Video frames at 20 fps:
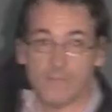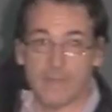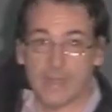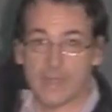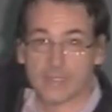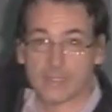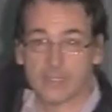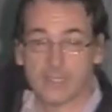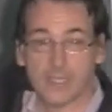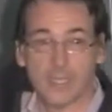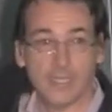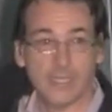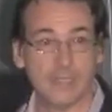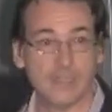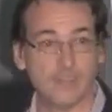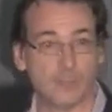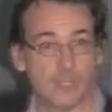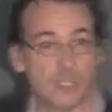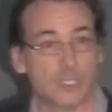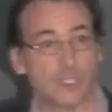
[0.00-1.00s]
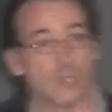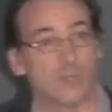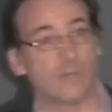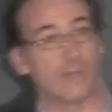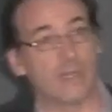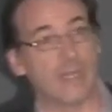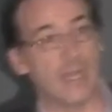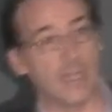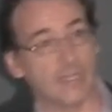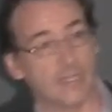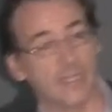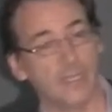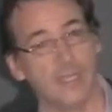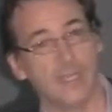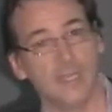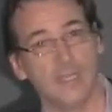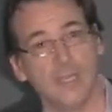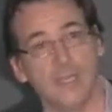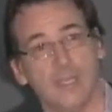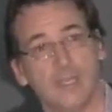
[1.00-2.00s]
the center of mass and the position of the
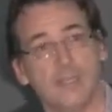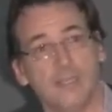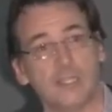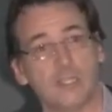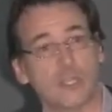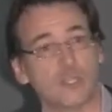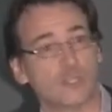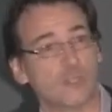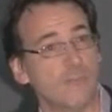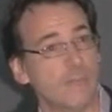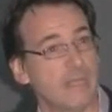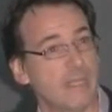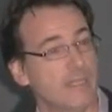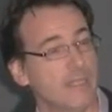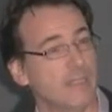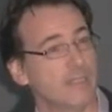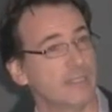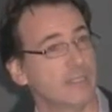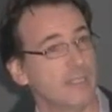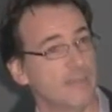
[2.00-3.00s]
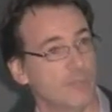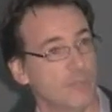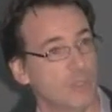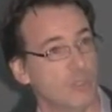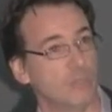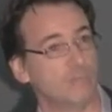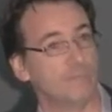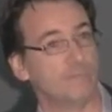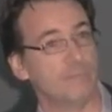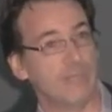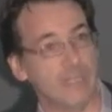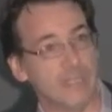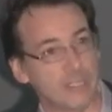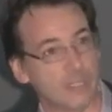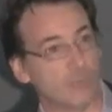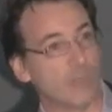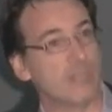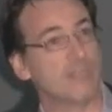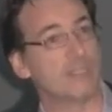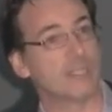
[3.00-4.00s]
leg. This also means, if
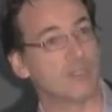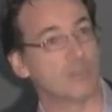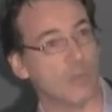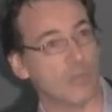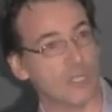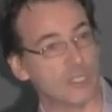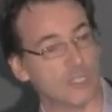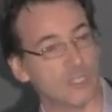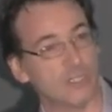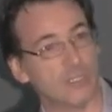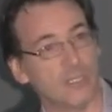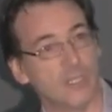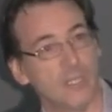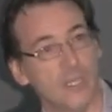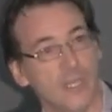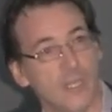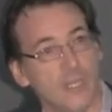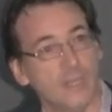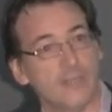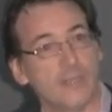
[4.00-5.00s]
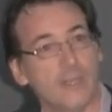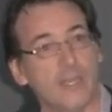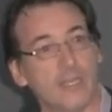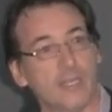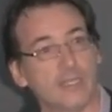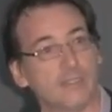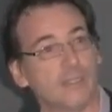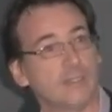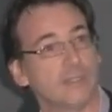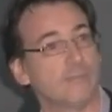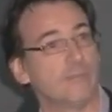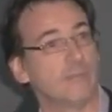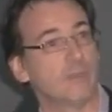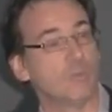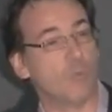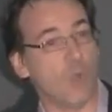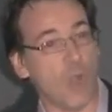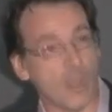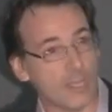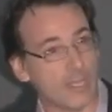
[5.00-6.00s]
you integrate this equation,
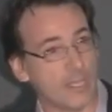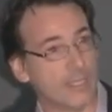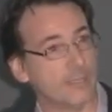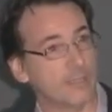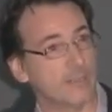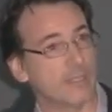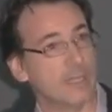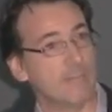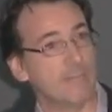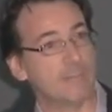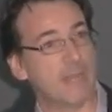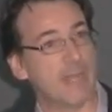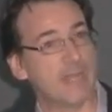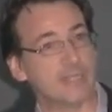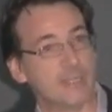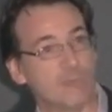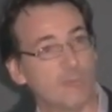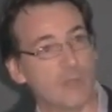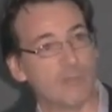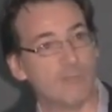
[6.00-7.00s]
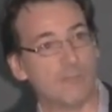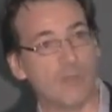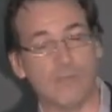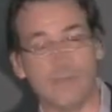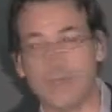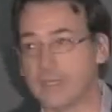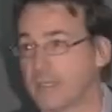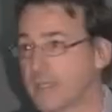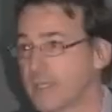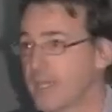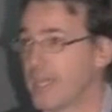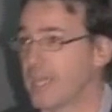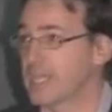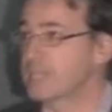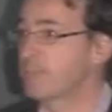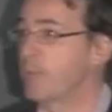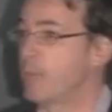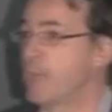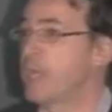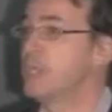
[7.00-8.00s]
that walking implies that we're
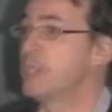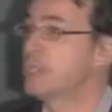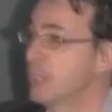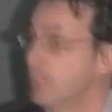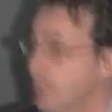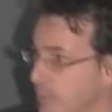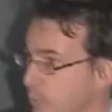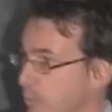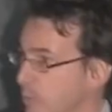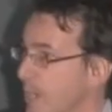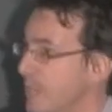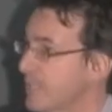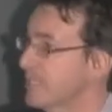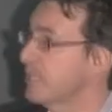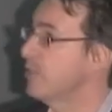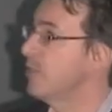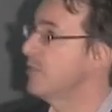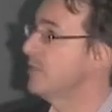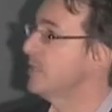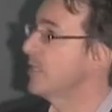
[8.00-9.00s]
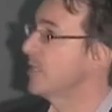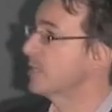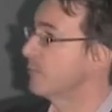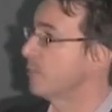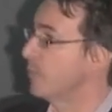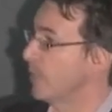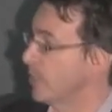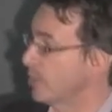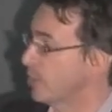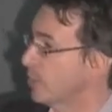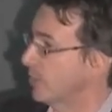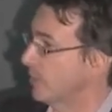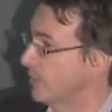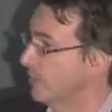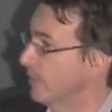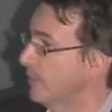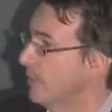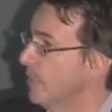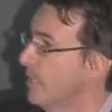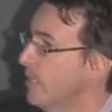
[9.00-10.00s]
moving exponentially. We're accelerating
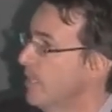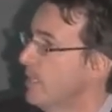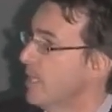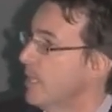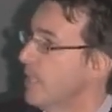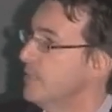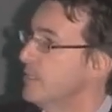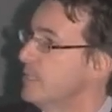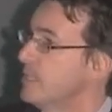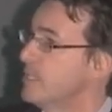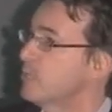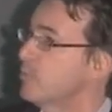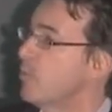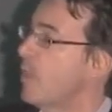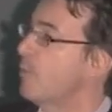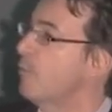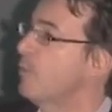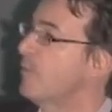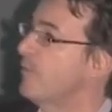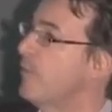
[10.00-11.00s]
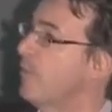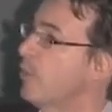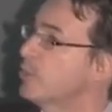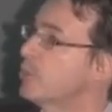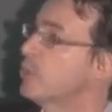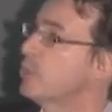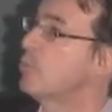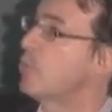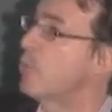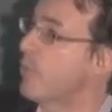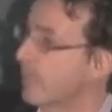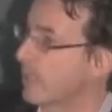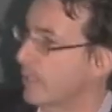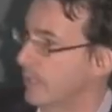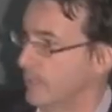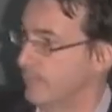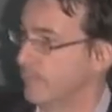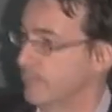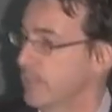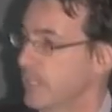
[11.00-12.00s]
exponentially. And this is why we fall
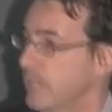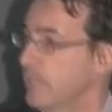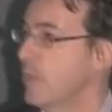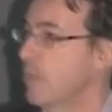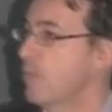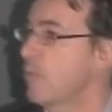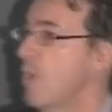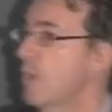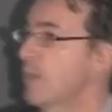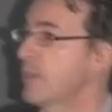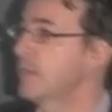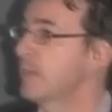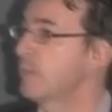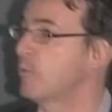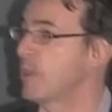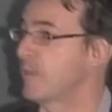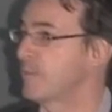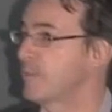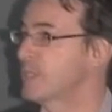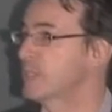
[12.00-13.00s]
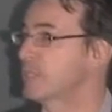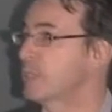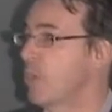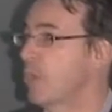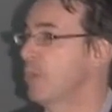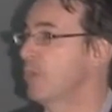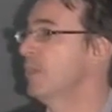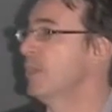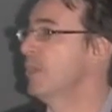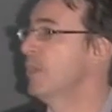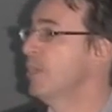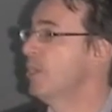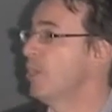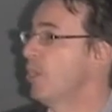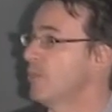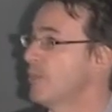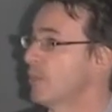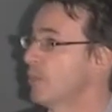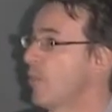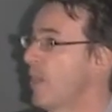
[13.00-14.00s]
so quickly. If we're walking and we have a
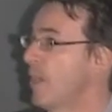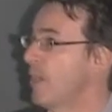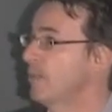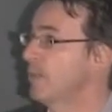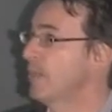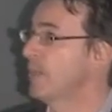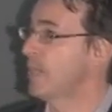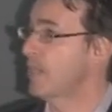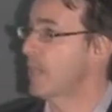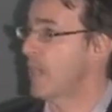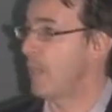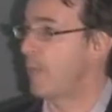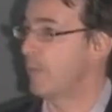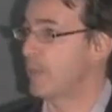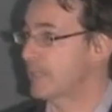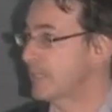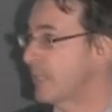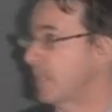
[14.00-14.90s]
stone on the ground,